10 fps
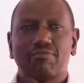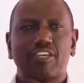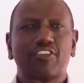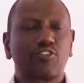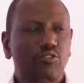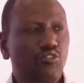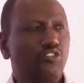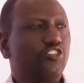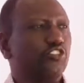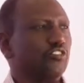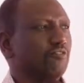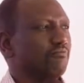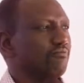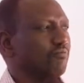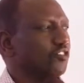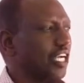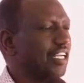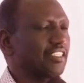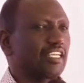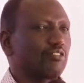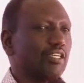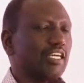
the huge challenge that we